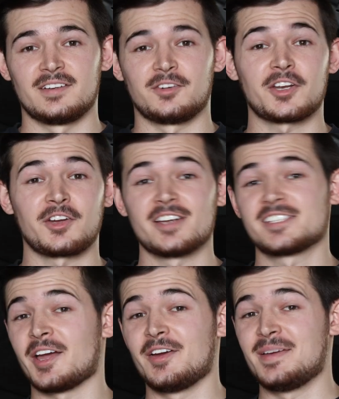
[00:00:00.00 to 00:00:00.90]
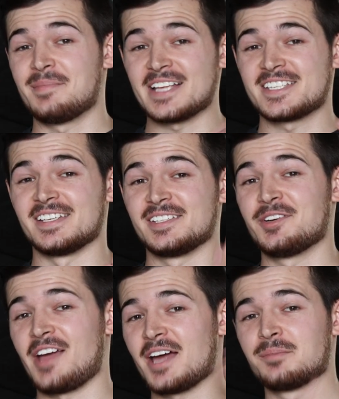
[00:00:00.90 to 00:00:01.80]
Righto guys, so imagine
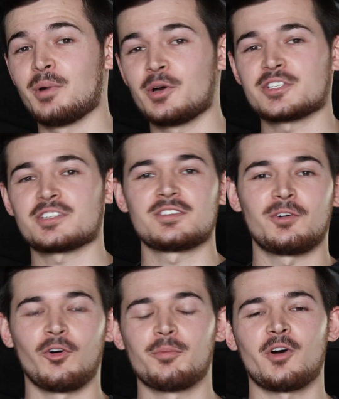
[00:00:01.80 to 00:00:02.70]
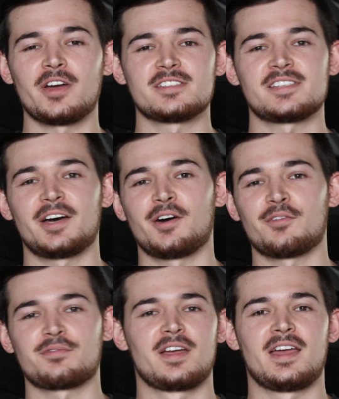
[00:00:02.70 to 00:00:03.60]
you're out bush all by
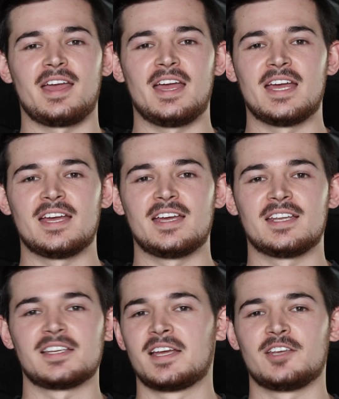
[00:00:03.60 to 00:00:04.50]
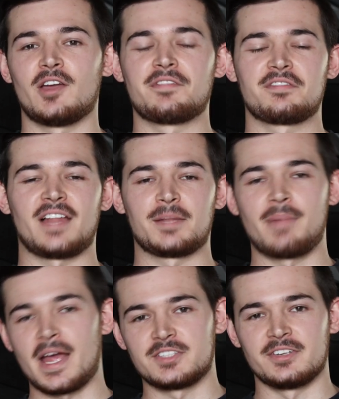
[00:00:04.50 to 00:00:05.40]
yourself and you have a
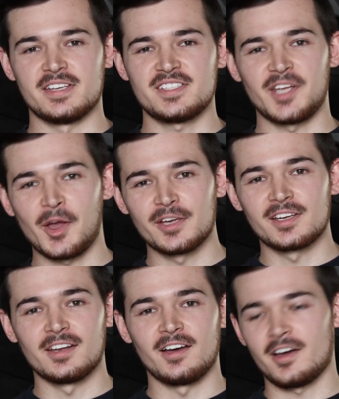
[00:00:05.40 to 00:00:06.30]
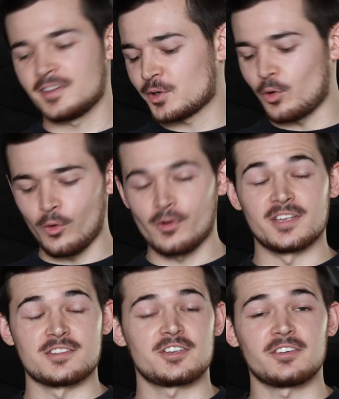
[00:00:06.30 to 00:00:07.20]
flat battery. So now you gotta either call
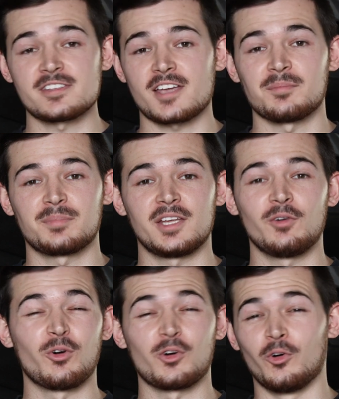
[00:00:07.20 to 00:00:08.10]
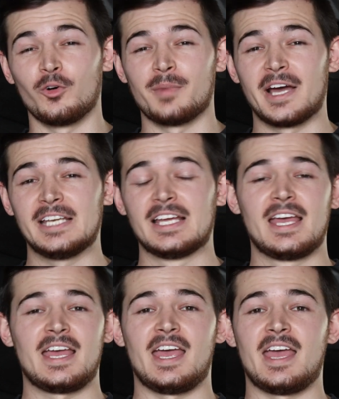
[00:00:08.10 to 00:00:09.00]
insurance company or call a mate,
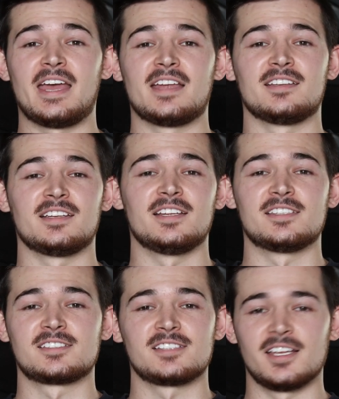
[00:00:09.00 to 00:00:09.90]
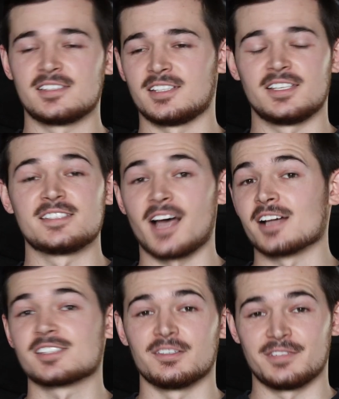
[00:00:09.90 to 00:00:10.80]
and it's a
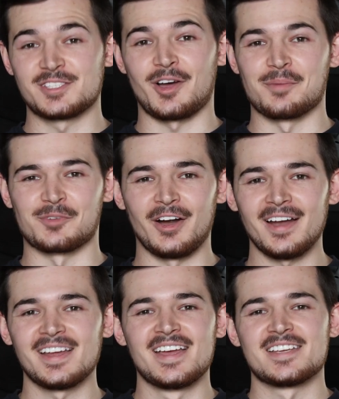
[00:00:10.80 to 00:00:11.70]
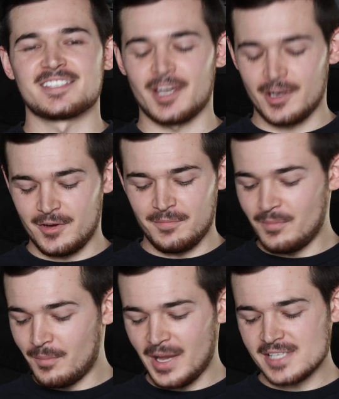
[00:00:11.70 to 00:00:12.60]
disaster for time, right? So
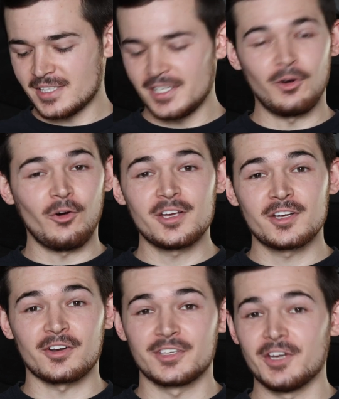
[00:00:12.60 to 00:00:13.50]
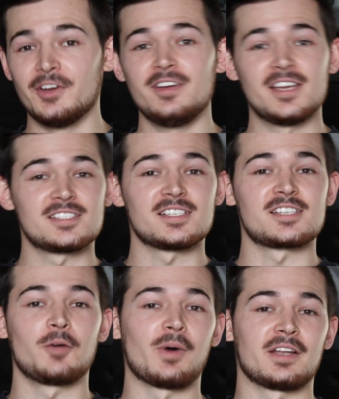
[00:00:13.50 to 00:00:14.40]
basically all you gotta do is
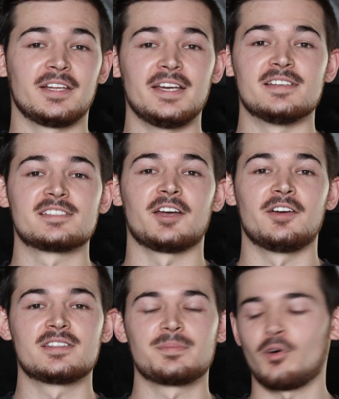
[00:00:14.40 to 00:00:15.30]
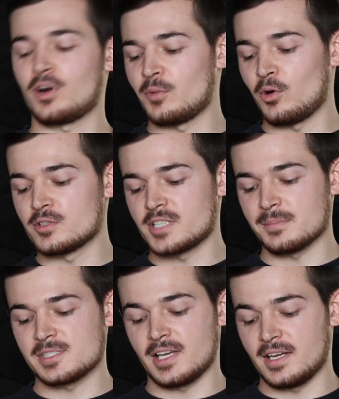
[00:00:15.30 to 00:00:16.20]
just get one of these. So it's a portable
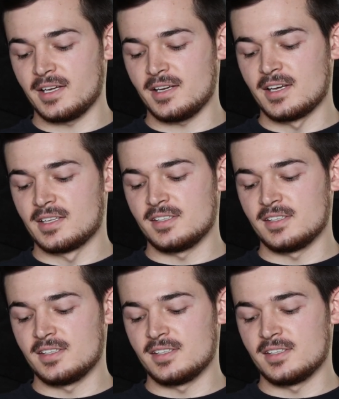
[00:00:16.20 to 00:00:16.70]
jump starter.